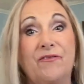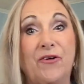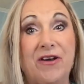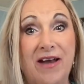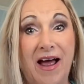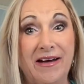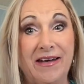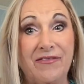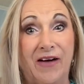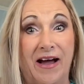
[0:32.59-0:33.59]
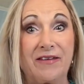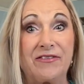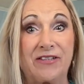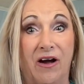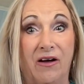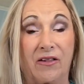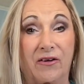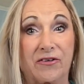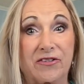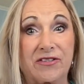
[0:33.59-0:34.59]
for
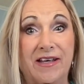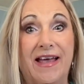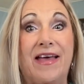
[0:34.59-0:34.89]
$95.